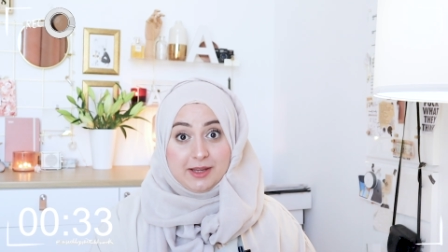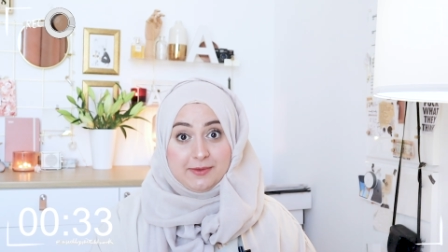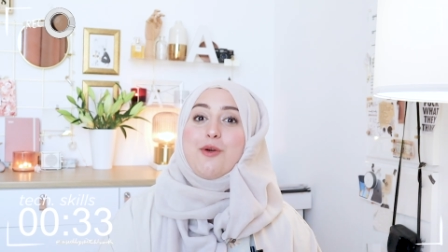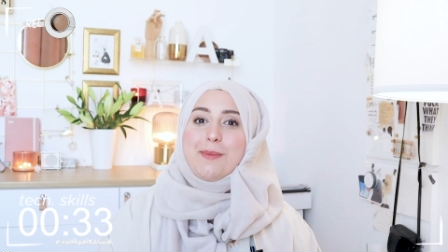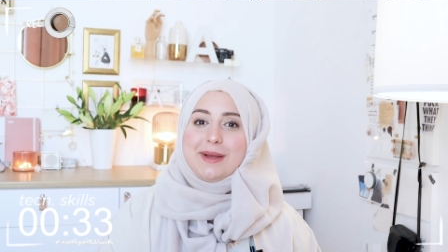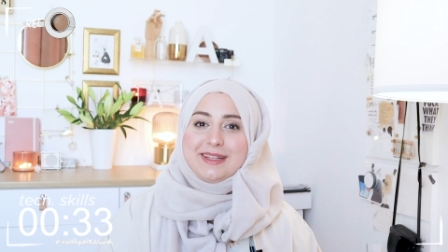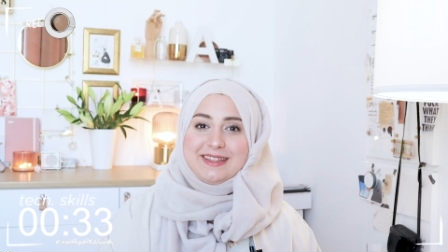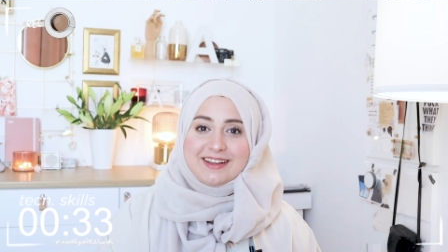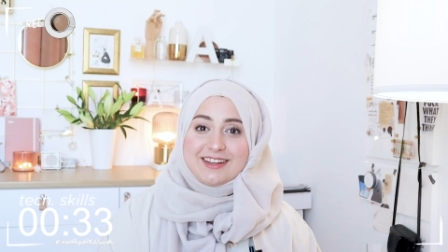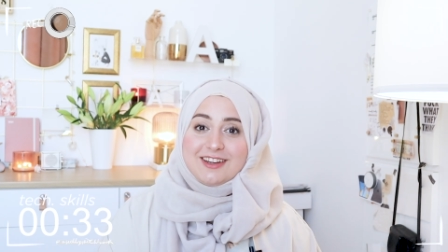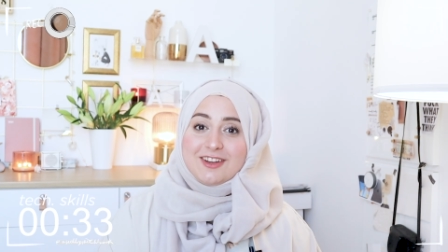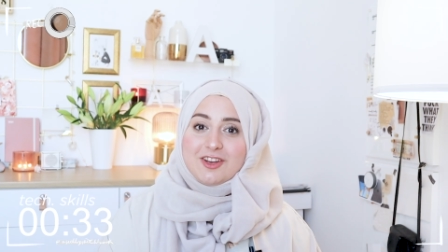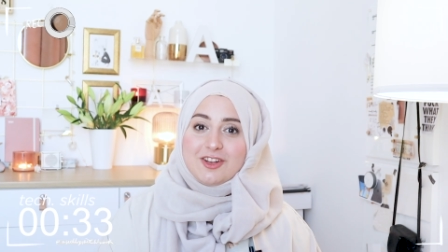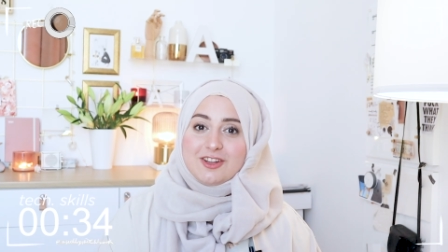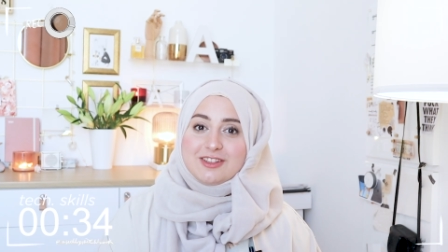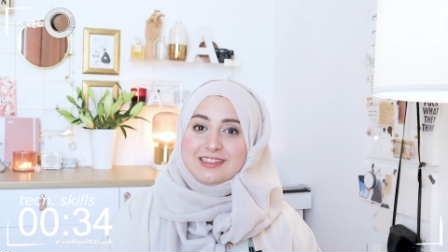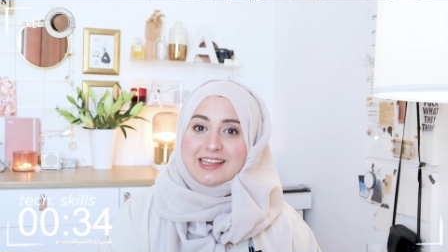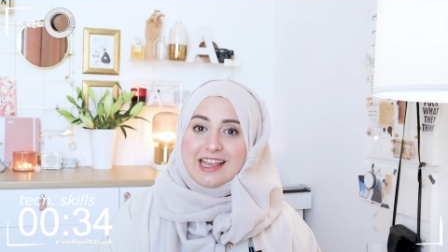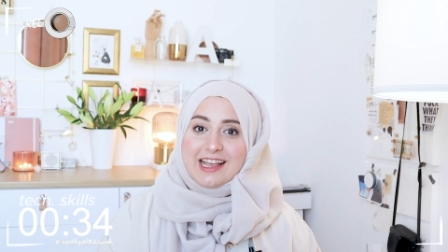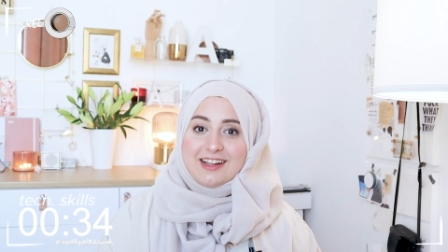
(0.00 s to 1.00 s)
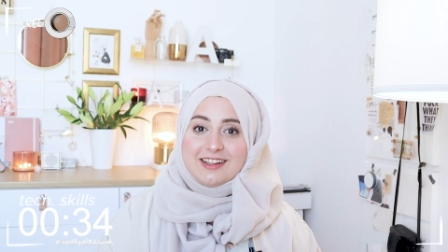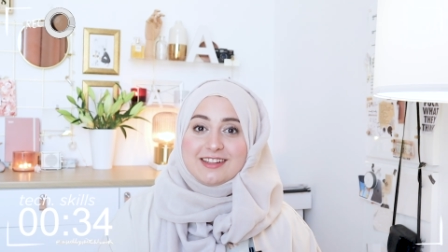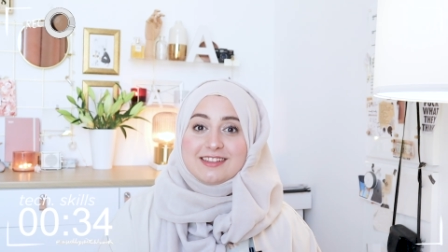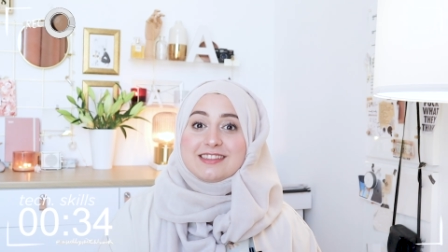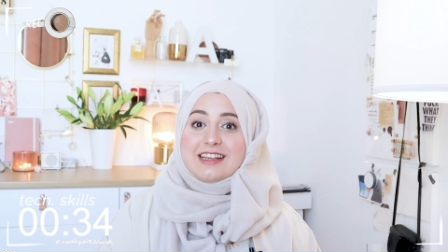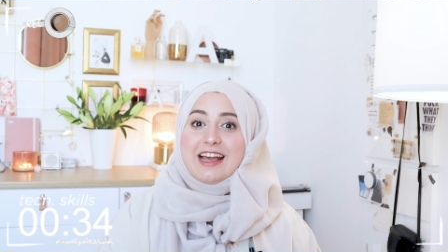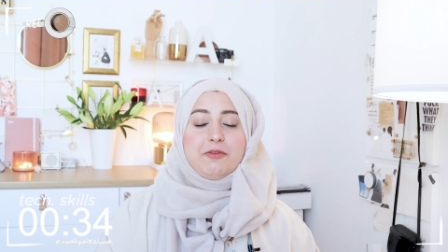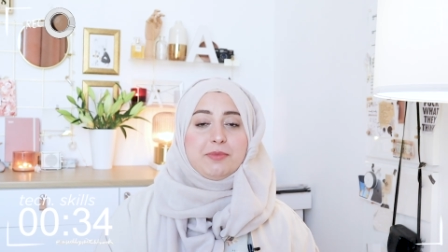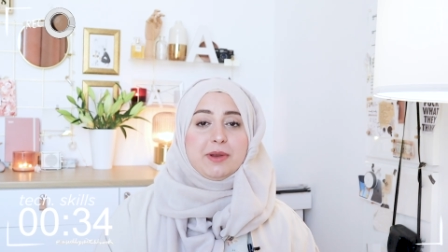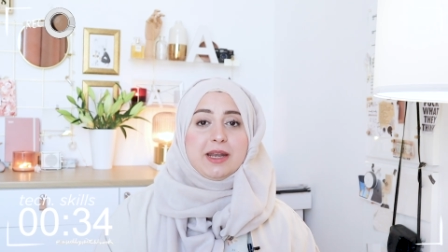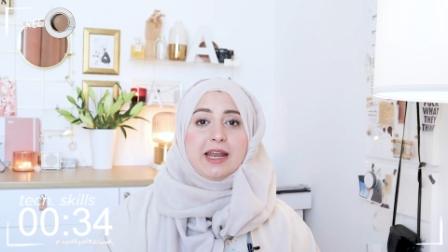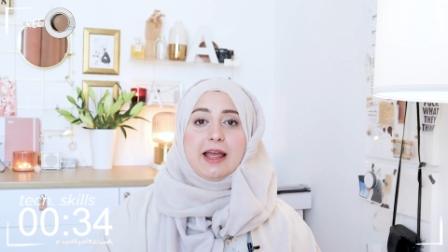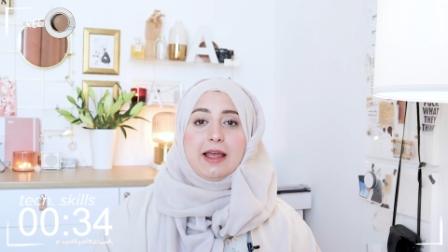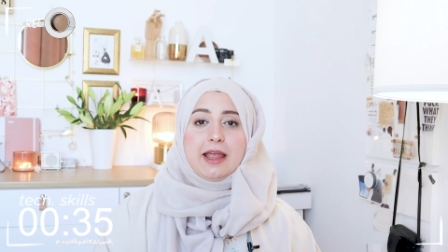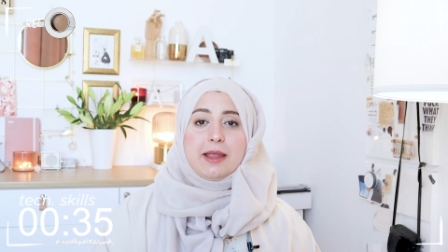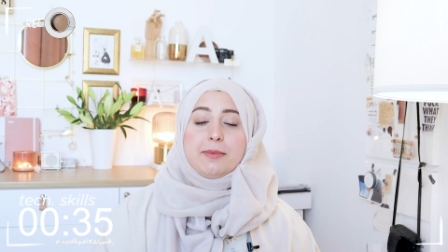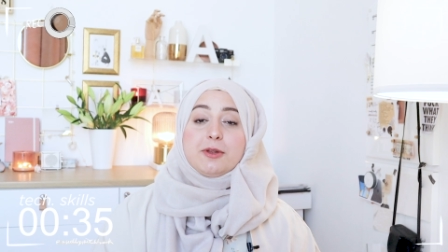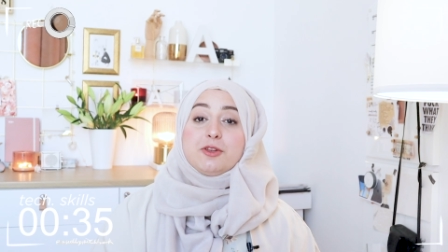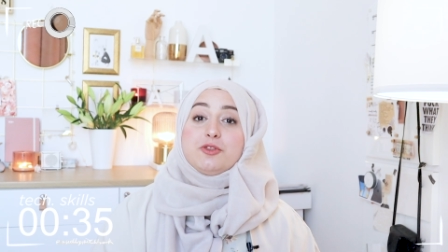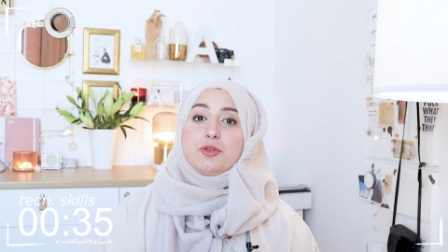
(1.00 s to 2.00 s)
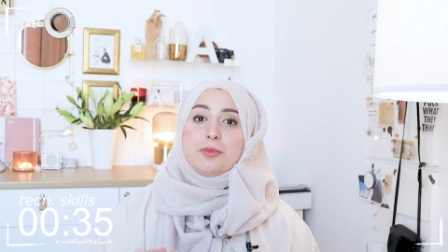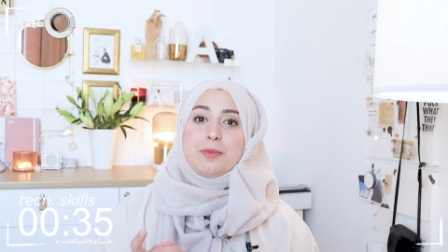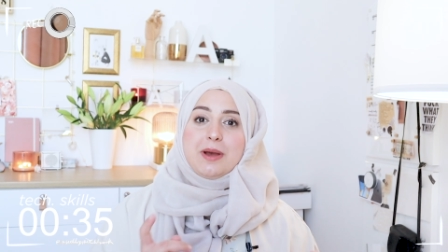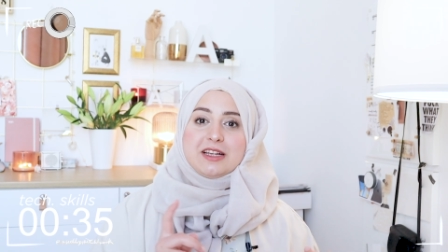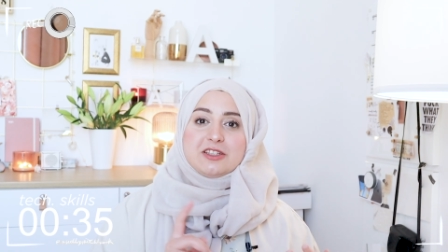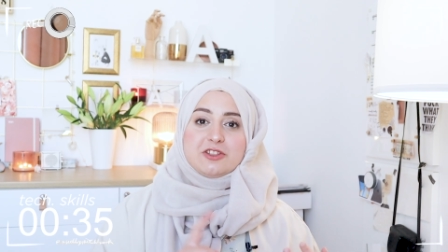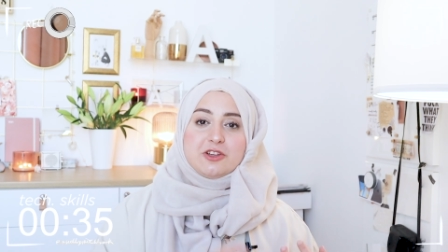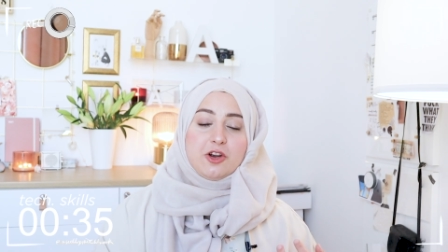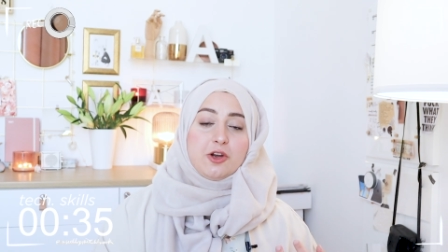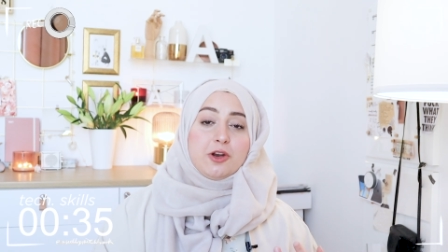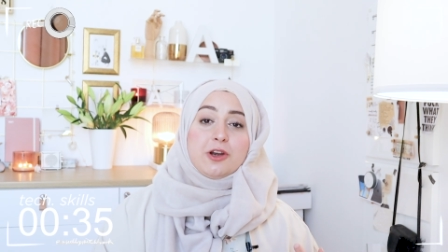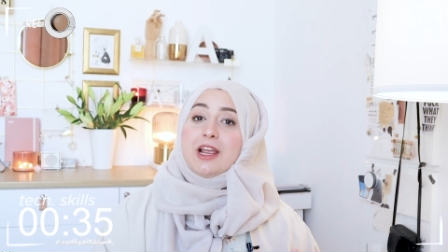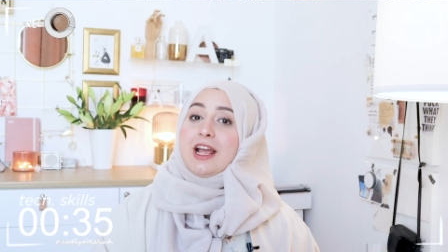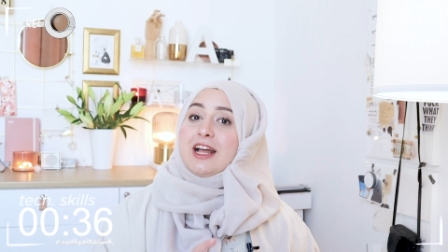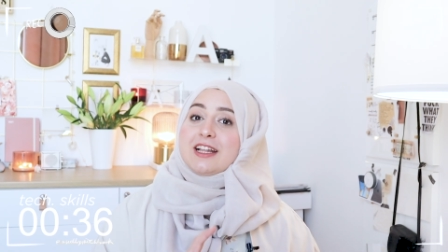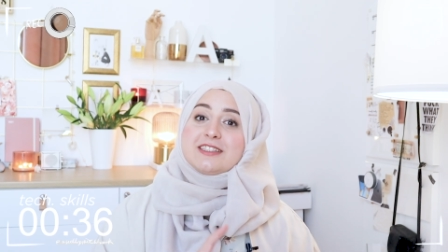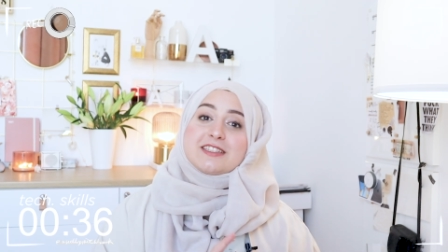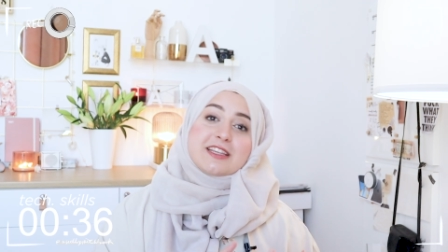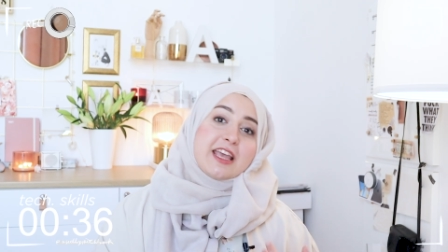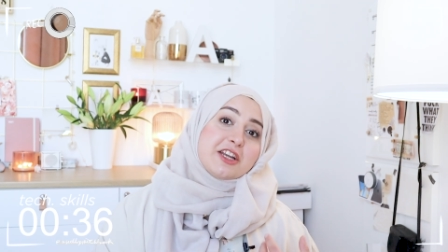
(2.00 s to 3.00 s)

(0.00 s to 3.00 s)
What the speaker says: For my technical skills, I've been able to master AutoCAD,